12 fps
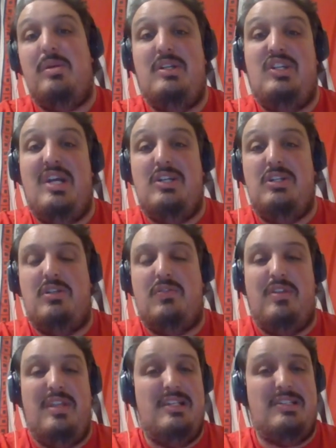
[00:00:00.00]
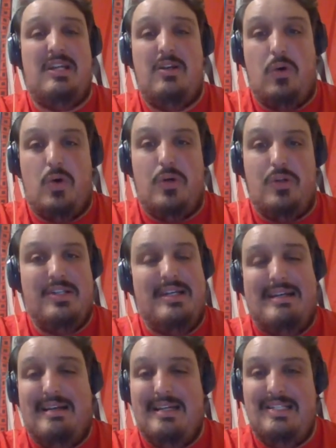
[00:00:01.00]
projections for things like goals,
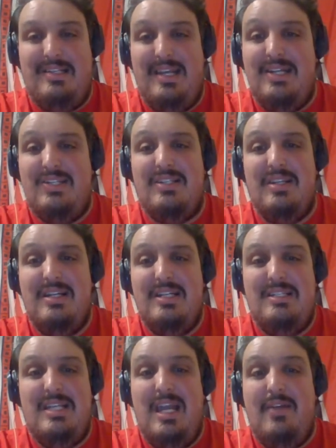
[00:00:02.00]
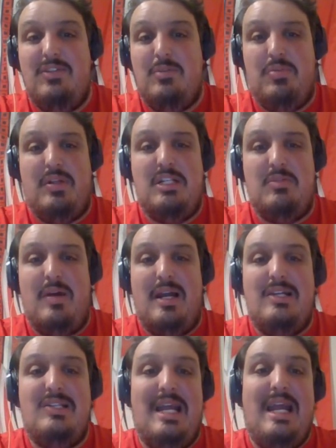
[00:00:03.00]
assists, saves, plus
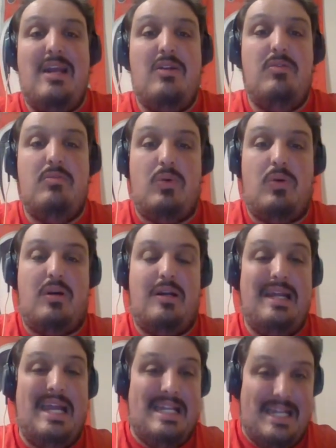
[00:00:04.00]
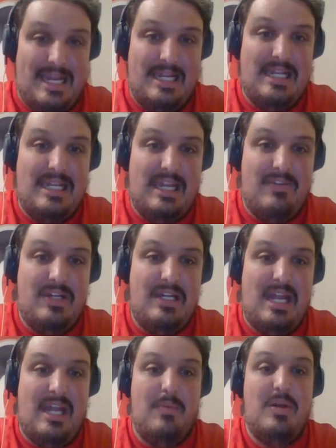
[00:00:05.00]
minus, and more in any
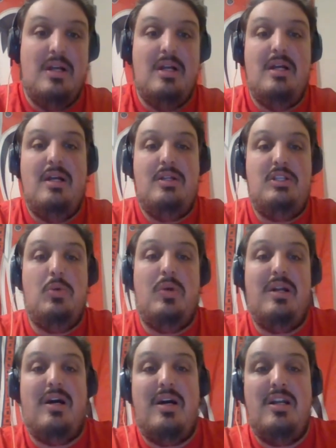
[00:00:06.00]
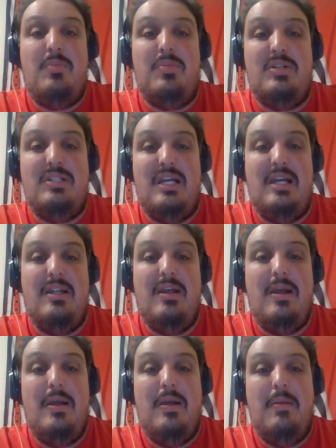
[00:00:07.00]
given game. To win one hundred percent
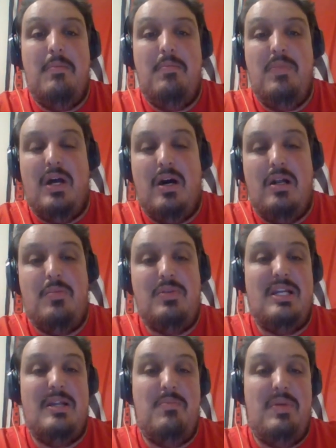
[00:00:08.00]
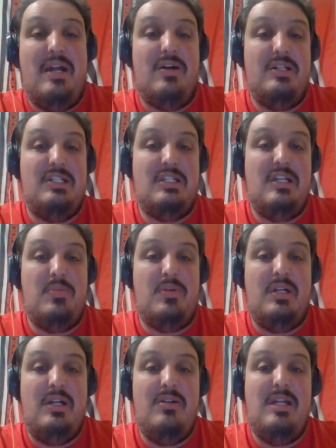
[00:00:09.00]
one hundred percent bet on
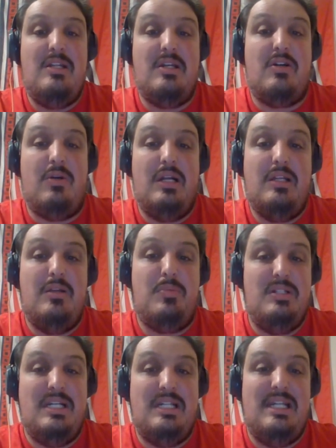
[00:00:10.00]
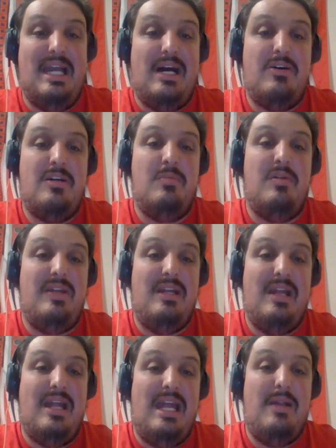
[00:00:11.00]
Sleeper, you need to correctly predict the outcome of
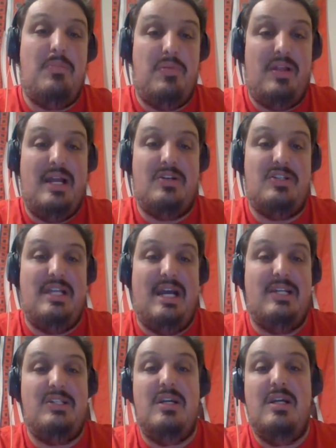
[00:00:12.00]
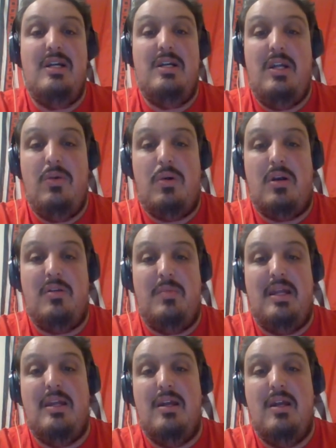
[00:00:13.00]
eight player stats. You heard
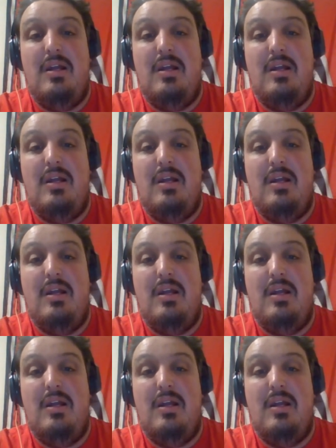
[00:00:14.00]
me.